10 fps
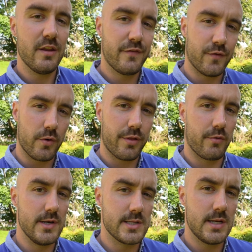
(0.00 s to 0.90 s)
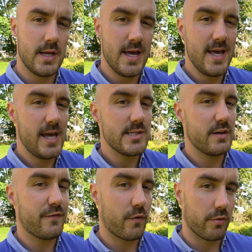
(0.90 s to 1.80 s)
the fourth reason is that
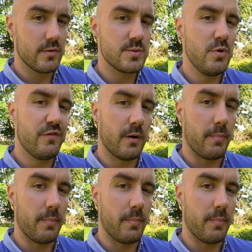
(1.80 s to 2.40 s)
for those move-up